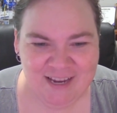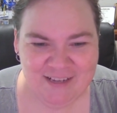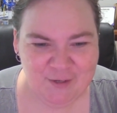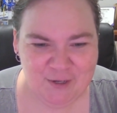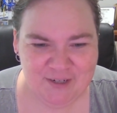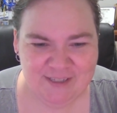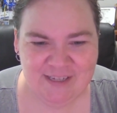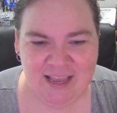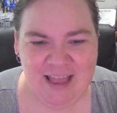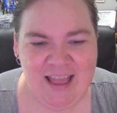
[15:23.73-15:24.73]

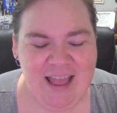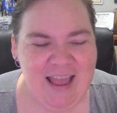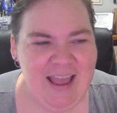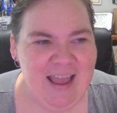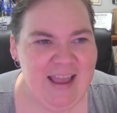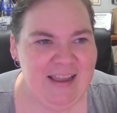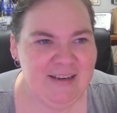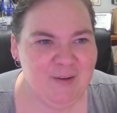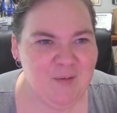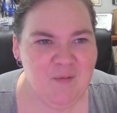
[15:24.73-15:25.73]
testers,
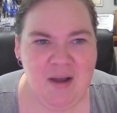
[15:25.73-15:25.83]
and